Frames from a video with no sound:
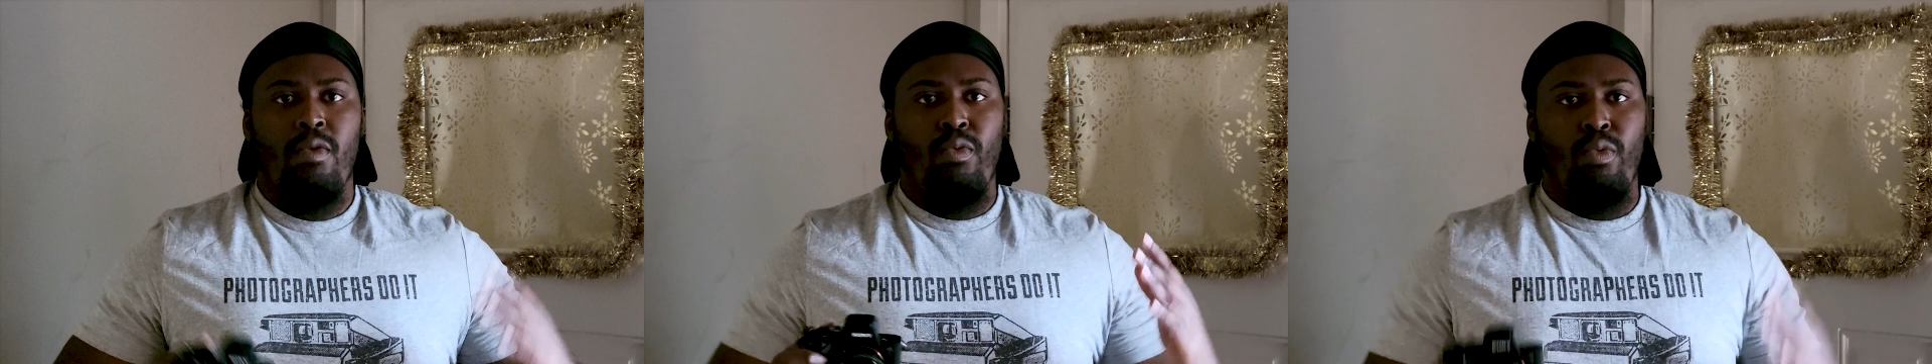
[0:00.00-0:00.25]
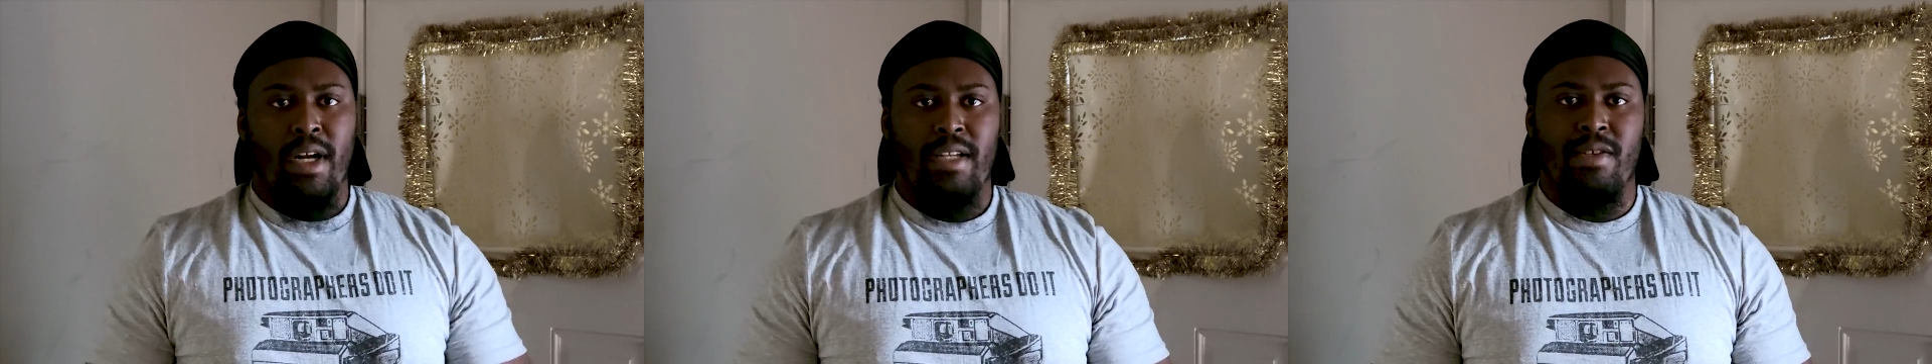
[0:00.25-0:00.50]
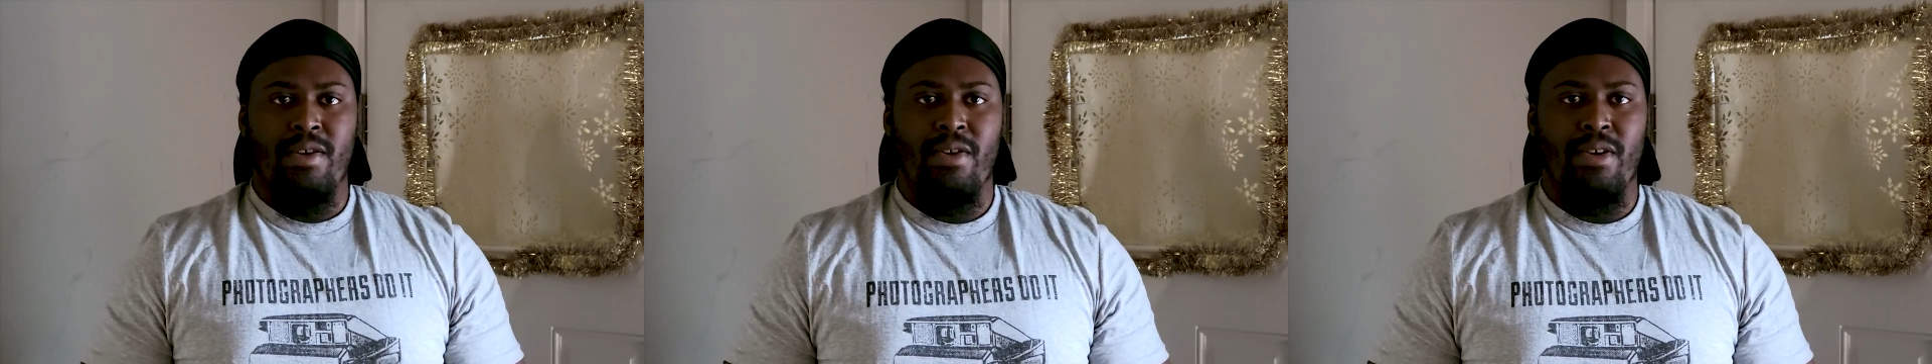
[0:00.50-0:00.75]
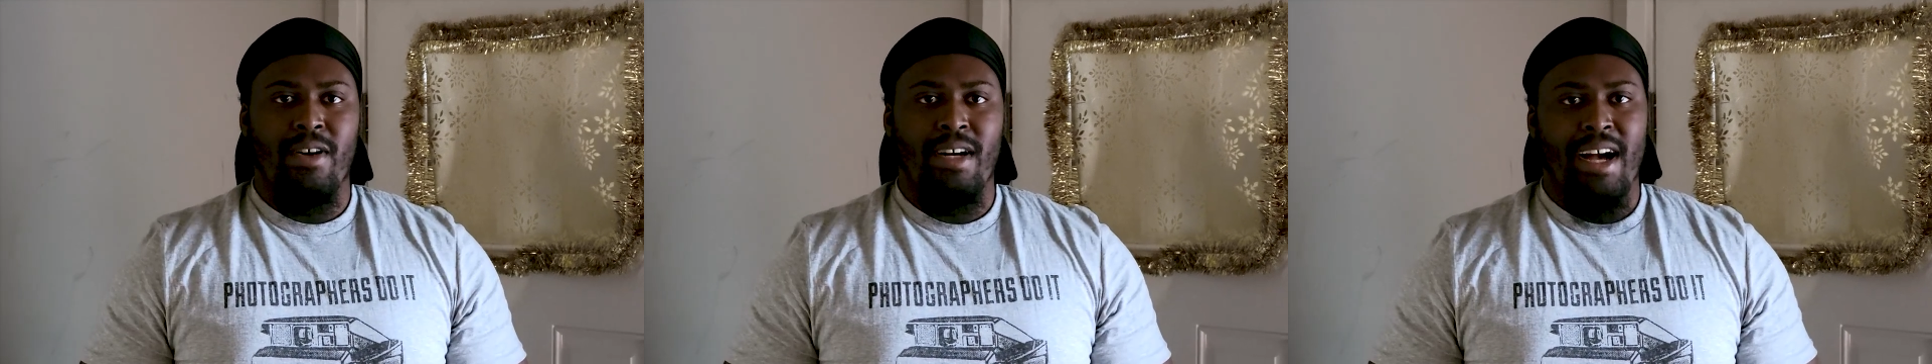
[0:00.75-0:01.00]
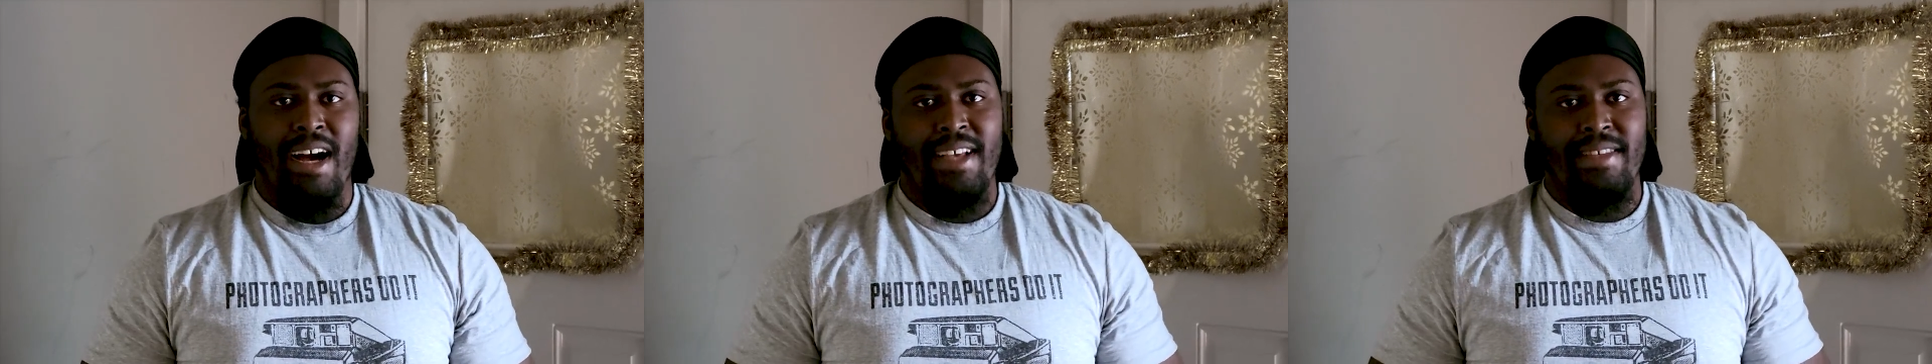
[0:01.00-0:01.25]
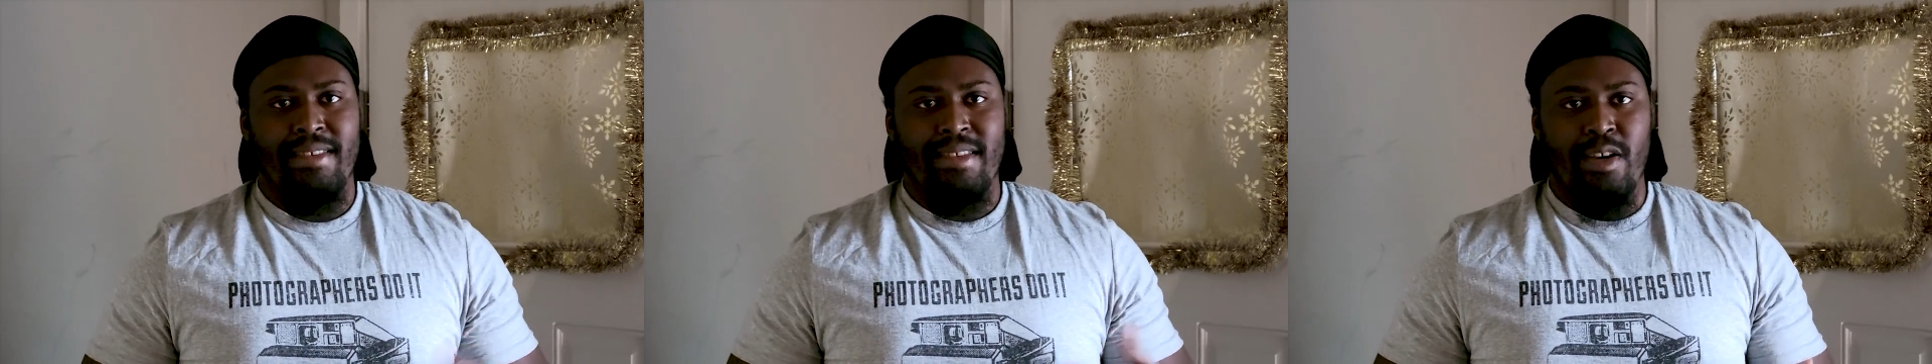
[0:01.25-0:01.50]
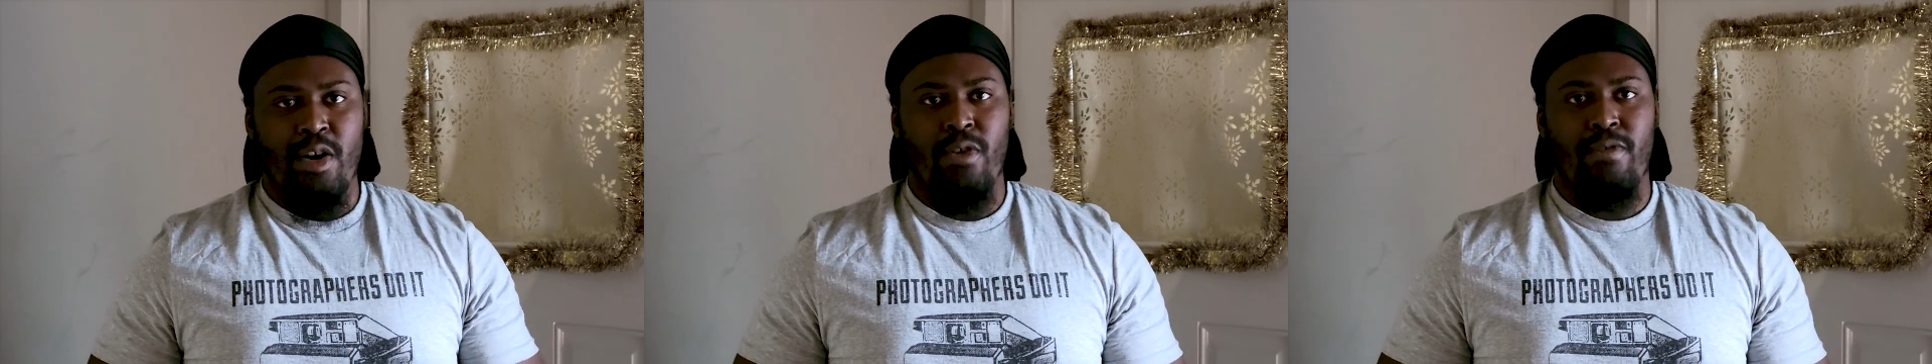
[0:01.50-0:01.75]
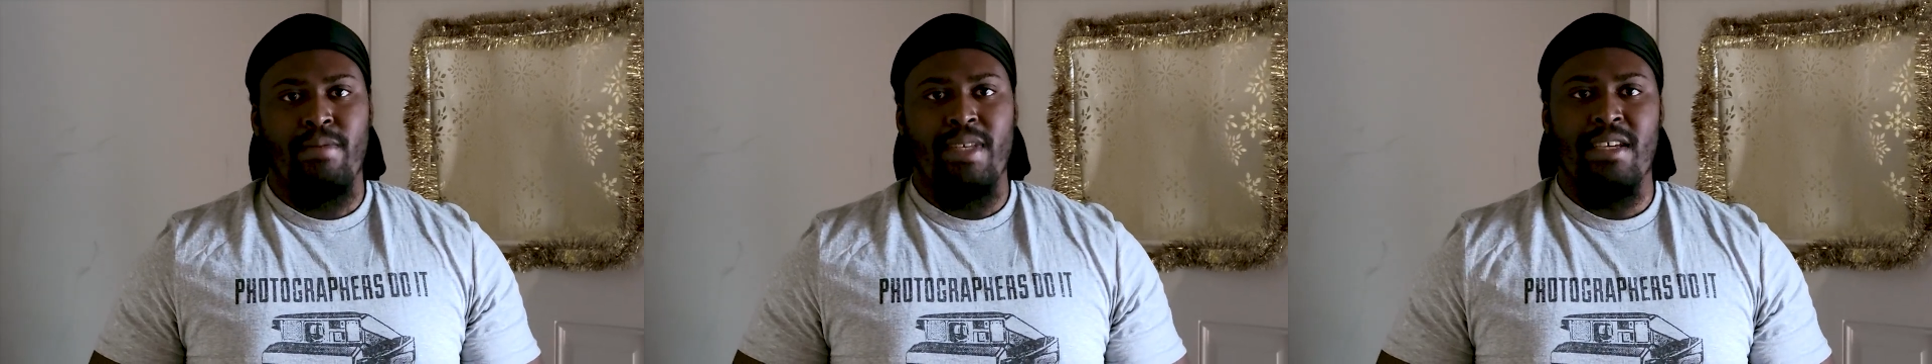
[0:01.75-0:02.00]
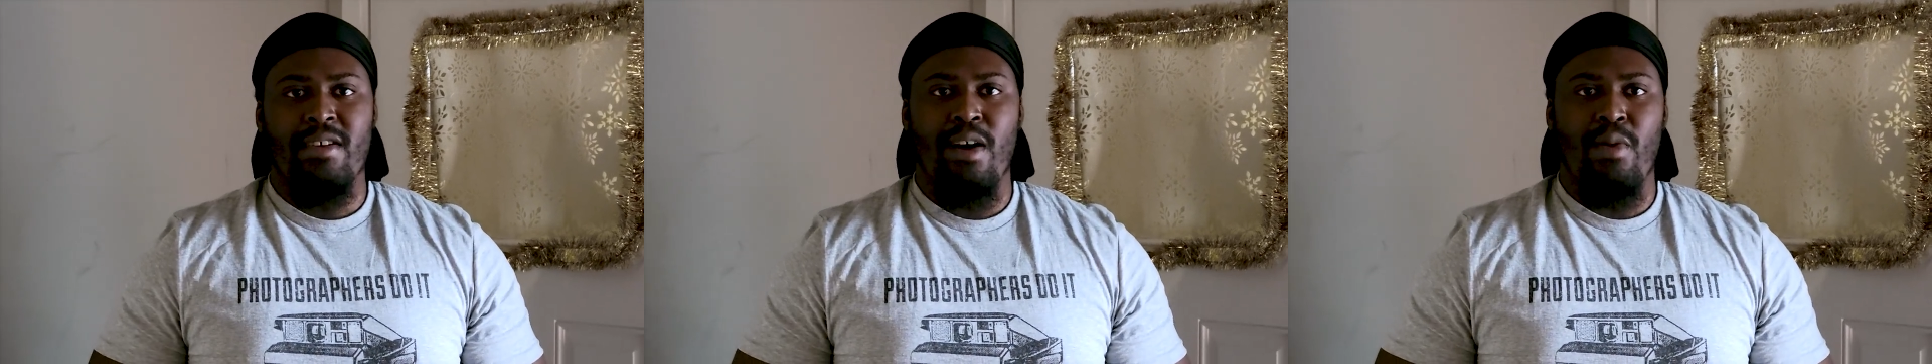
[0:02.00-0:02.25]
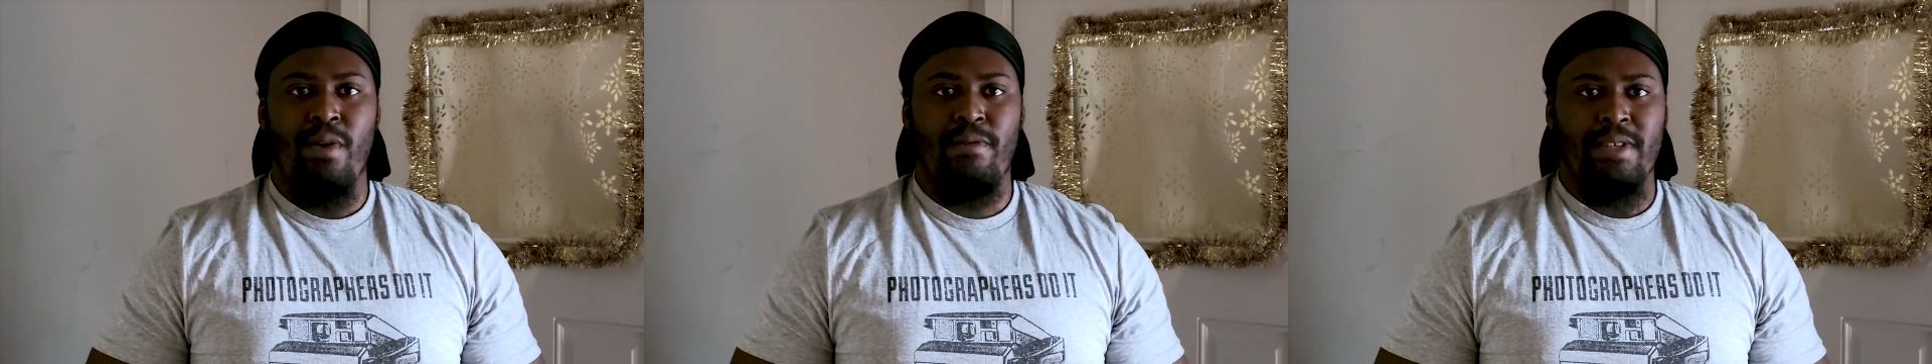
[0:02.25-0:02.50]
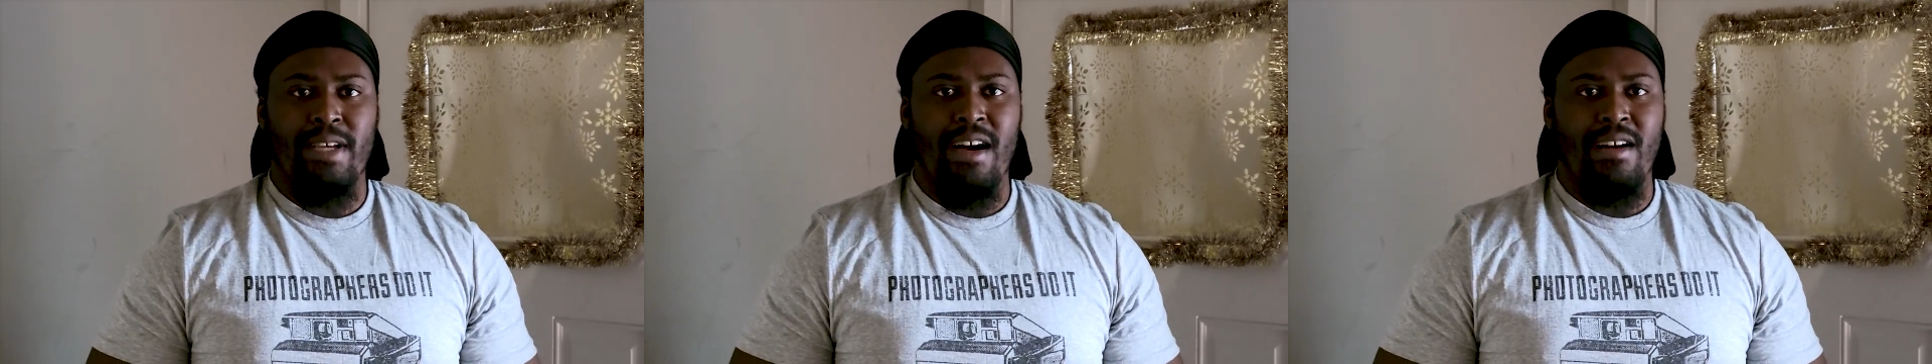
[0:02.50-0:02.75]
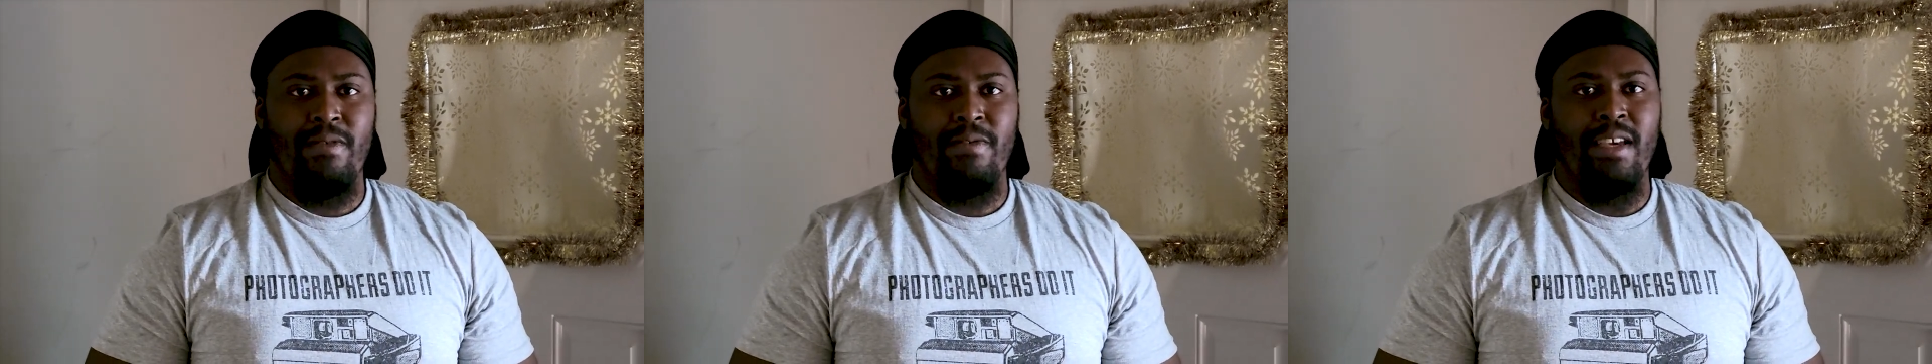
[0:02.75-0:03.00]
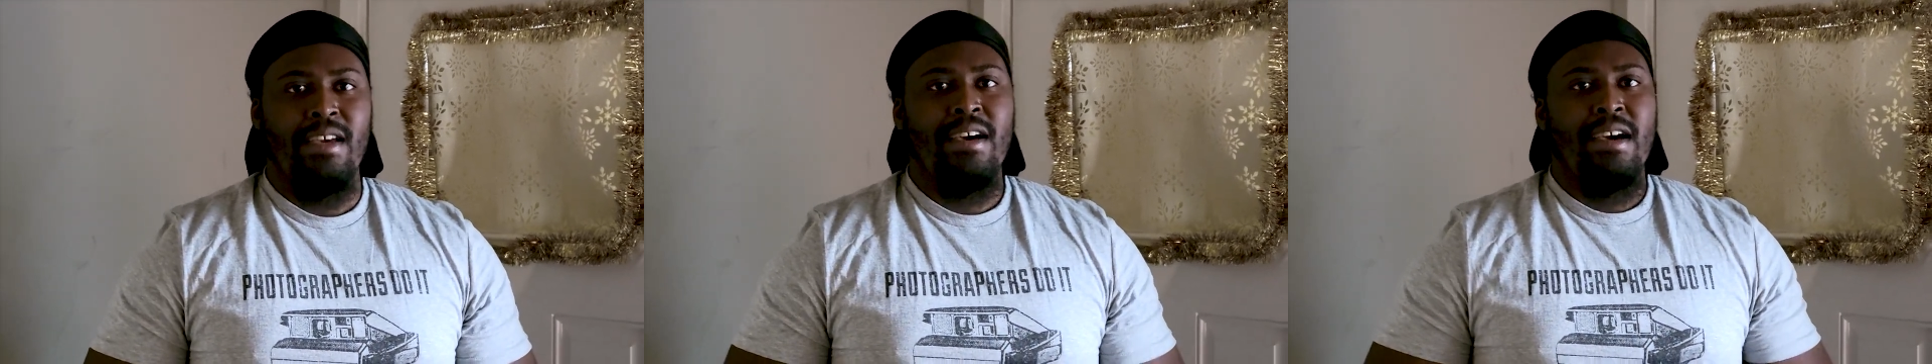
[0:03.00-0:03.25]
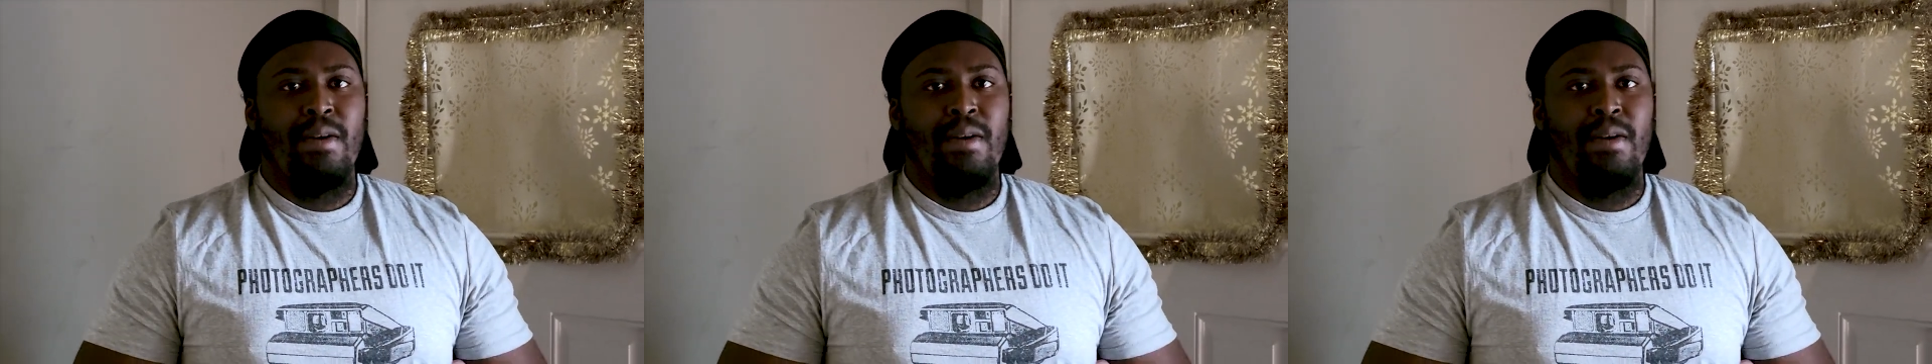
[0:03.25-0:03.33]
What is going on guys? It's Dakota from D Caldwell Photography